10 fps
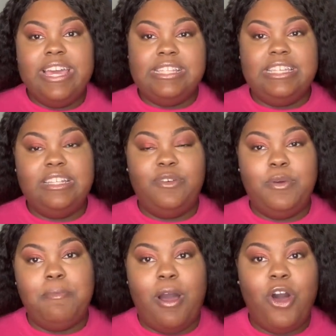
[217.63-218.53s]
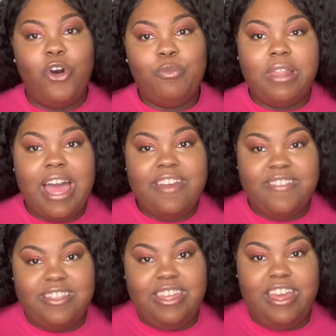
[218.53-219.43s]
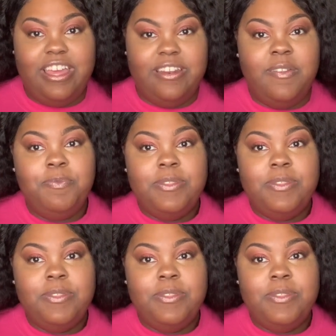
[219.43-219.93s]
and dealing with my home life, and then